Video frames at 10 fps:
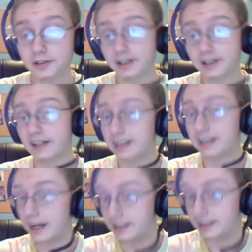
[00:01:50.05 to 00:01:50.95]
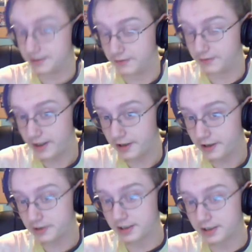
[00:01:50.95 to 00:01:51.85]
that is very hard to
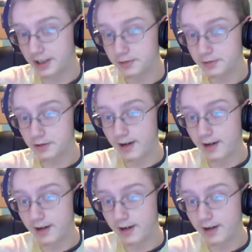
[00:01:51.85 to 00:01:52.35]
come across